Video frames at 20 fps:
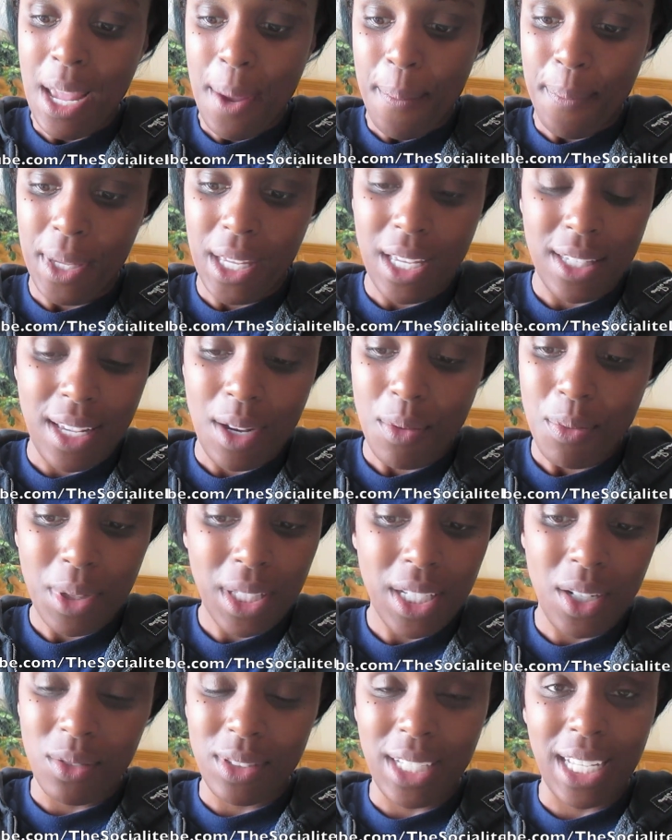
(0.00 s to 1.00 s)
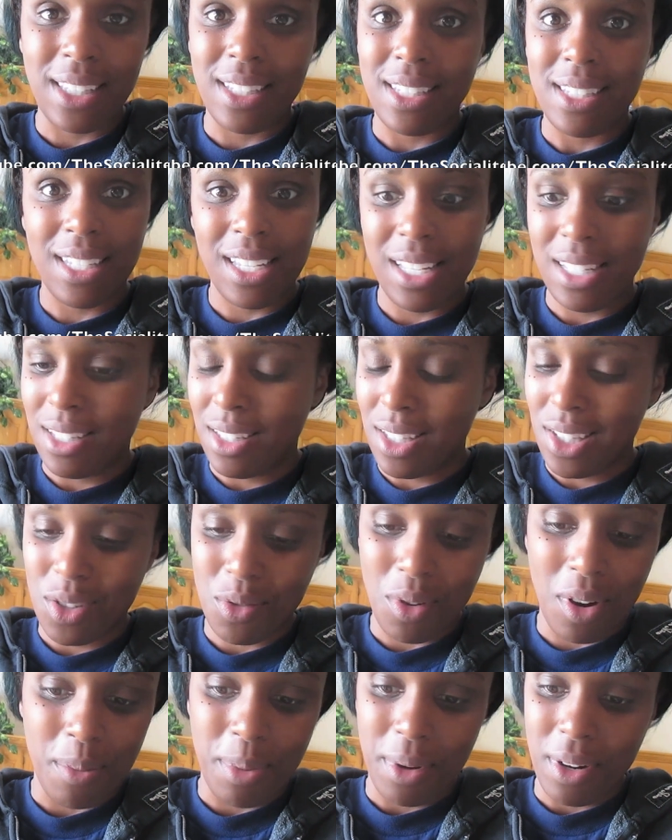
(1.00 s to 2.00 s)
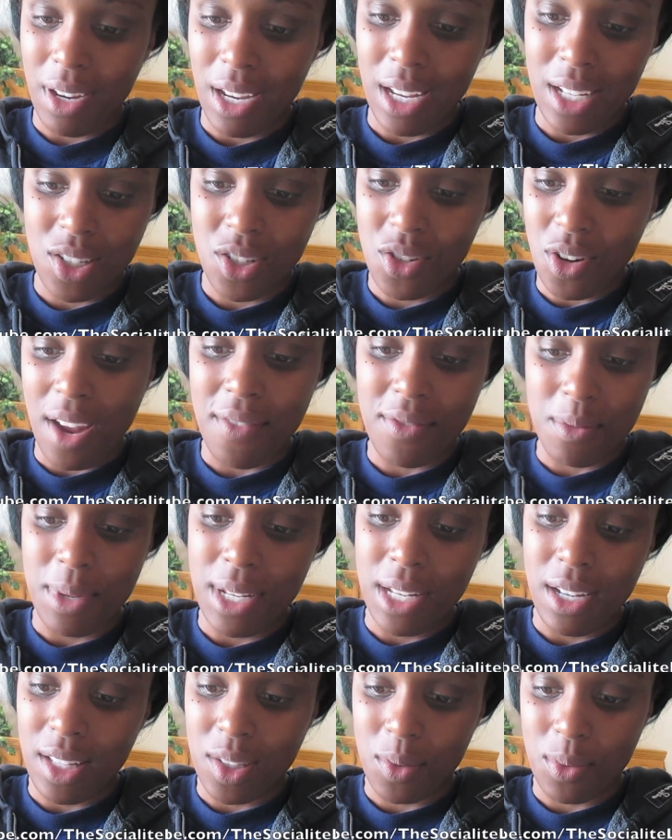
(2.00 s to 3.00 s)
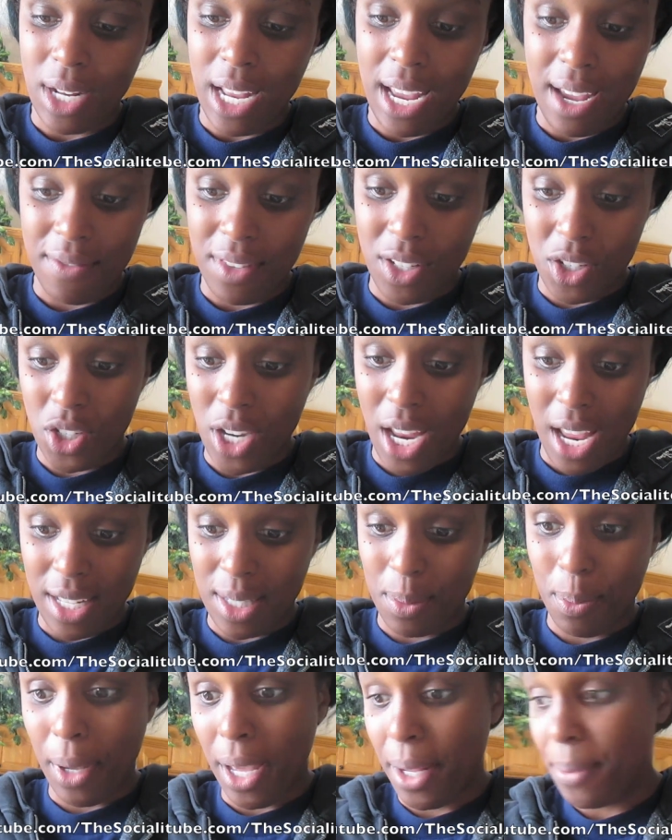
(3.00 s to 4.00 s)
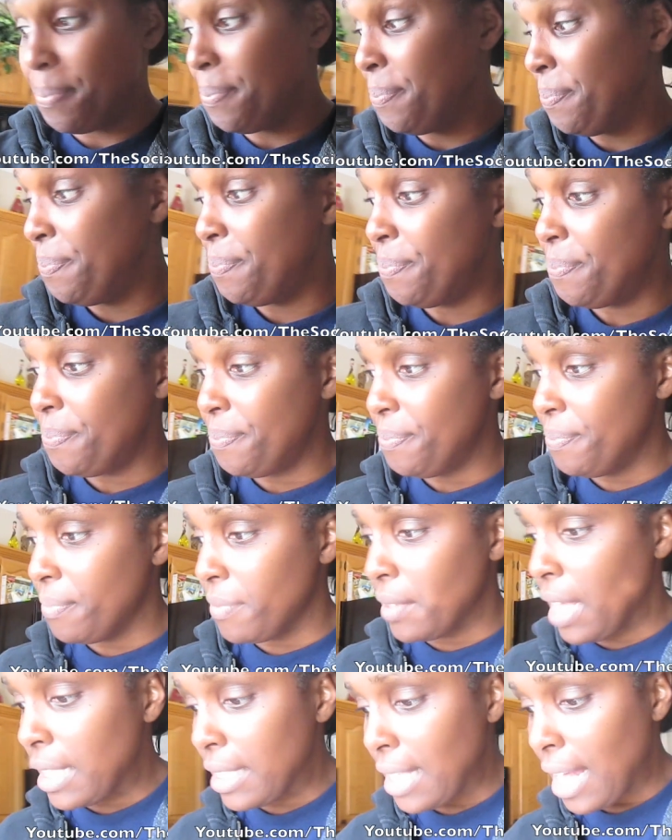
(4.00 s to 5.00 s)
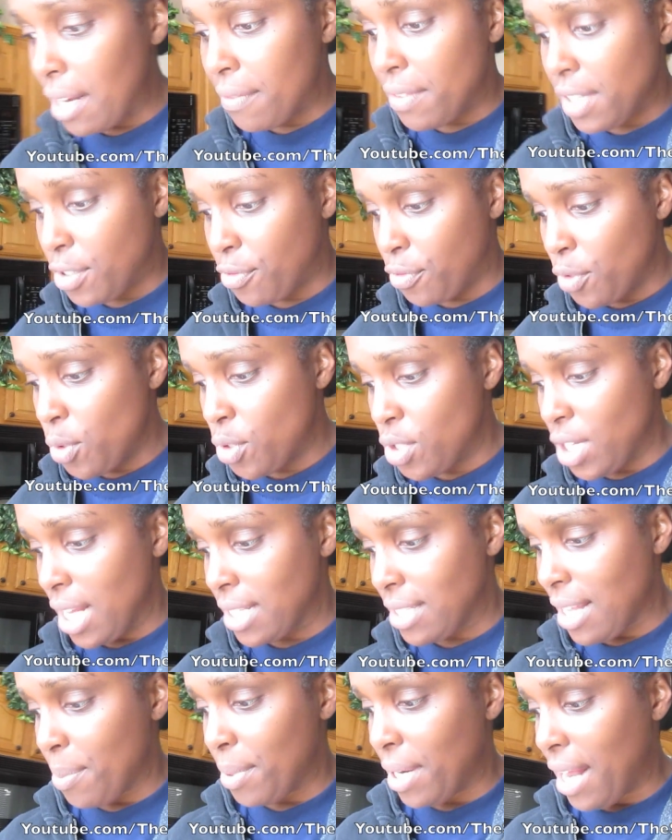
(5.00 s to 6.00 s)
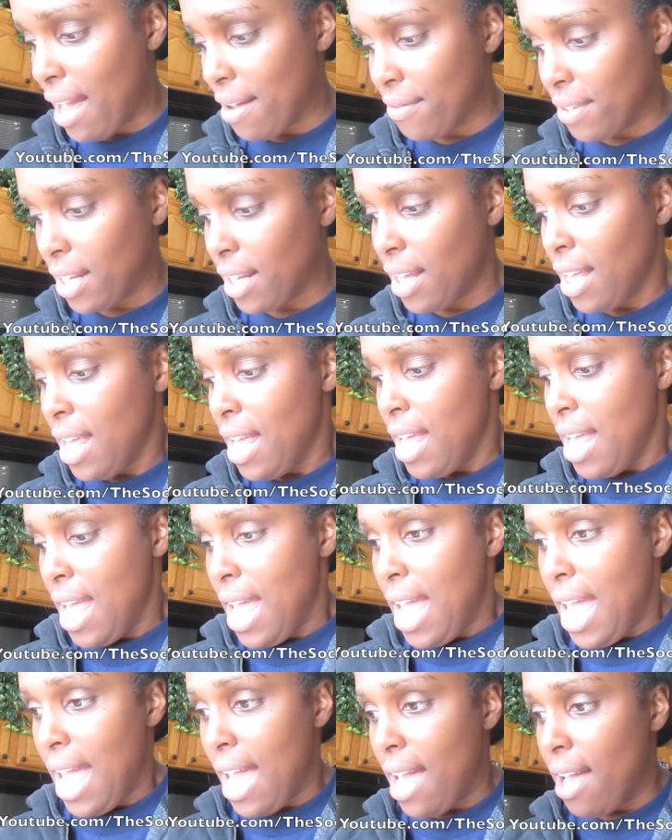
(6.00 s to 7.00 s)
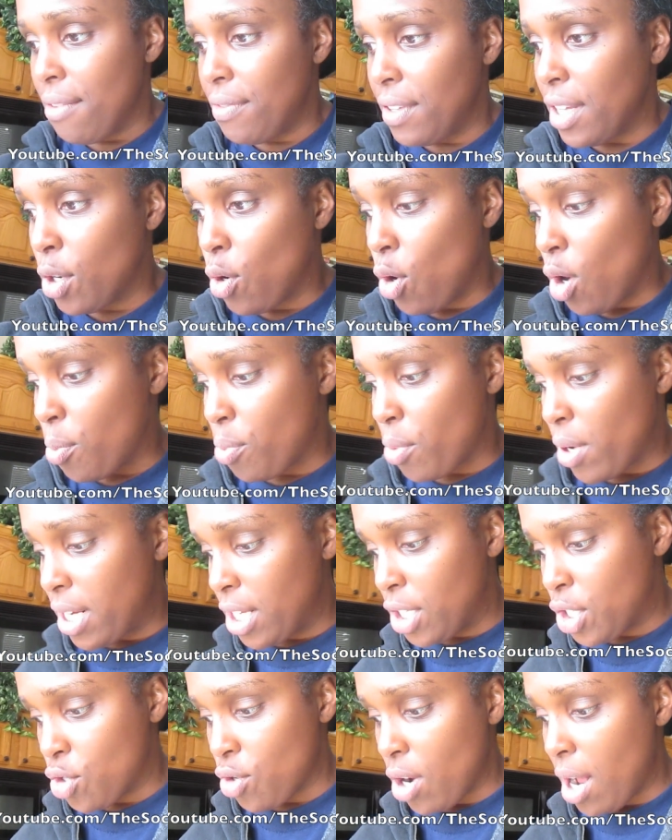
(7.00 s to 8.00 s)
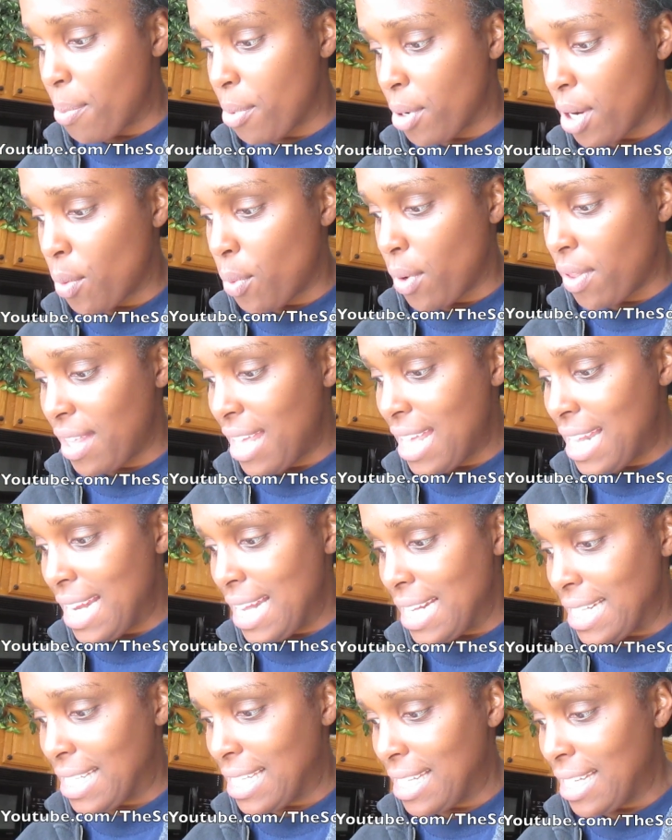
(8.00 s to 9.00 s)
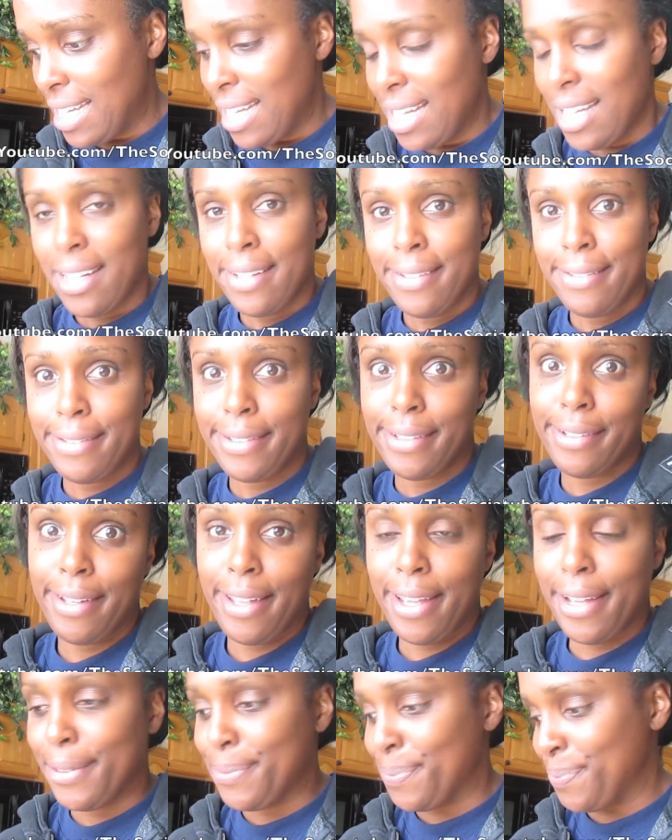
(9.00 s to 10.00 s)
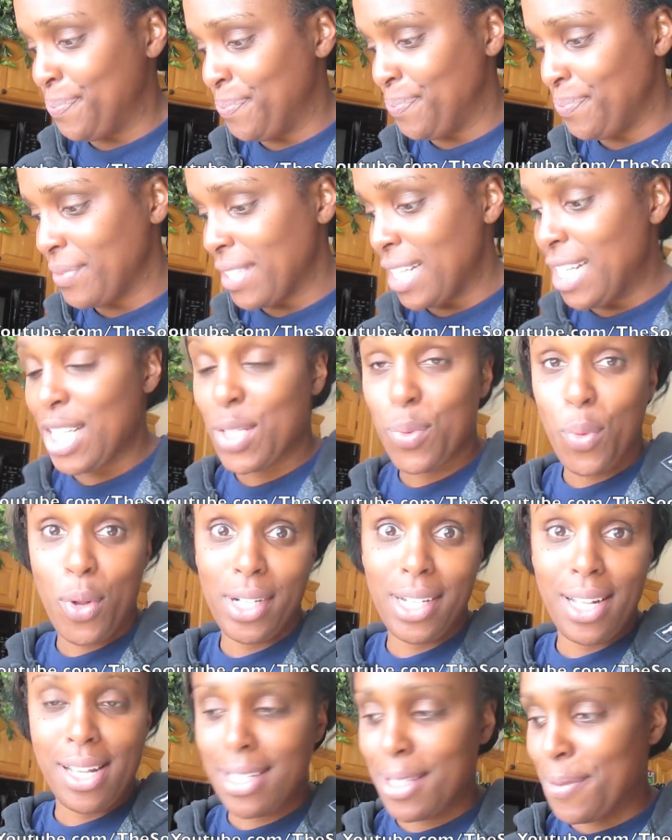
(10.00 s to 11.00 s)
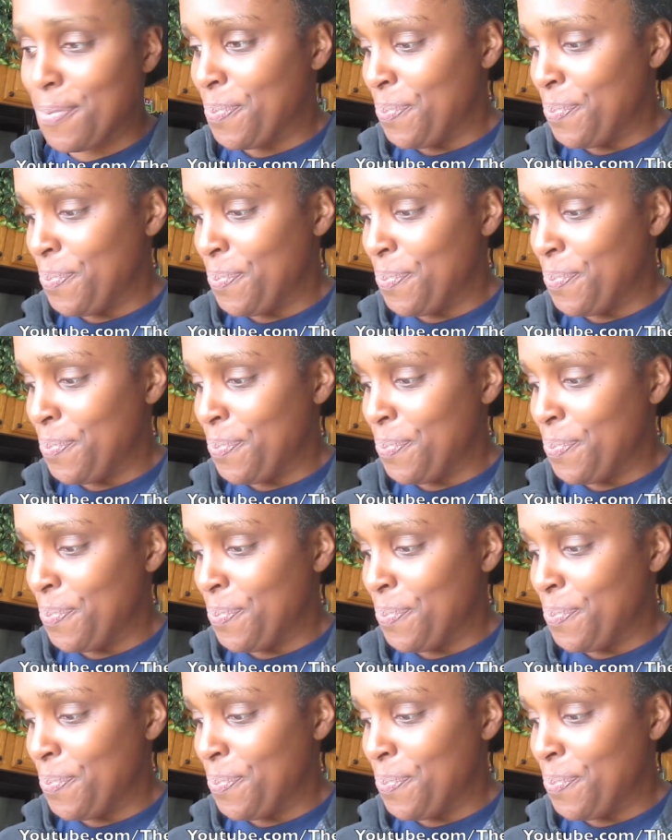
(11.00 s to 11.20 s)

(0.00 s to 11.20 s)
Because I really don't like the seeds of the strawberry. It's driving me nuts when I have these shakes. But a lot of these fruit shakes I've been having have incorporated strawberry within it. Oh yeah. It is what it is.